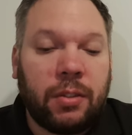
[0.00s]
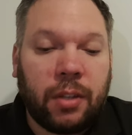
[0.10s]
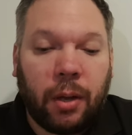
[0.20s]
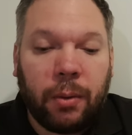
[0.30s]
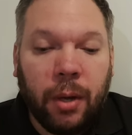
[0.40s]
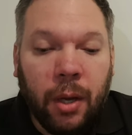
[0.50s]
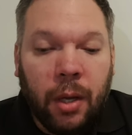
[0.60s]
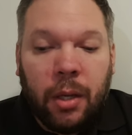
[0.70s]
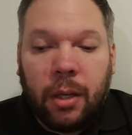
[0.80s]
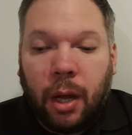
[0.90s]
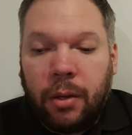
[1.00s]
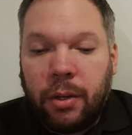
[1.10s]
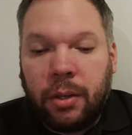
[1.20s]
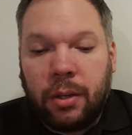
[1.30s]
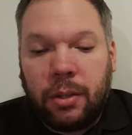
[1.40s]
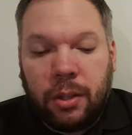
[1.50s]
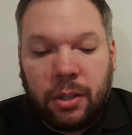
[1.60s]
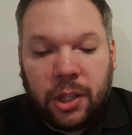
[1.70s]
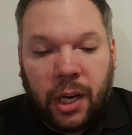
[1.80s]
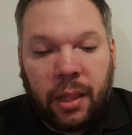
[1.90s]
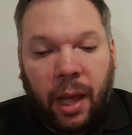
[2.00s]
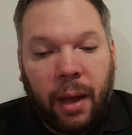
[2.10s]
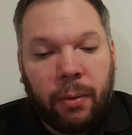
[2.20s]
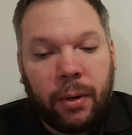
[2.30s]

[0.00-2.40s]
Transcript: So, you know, you can check that out.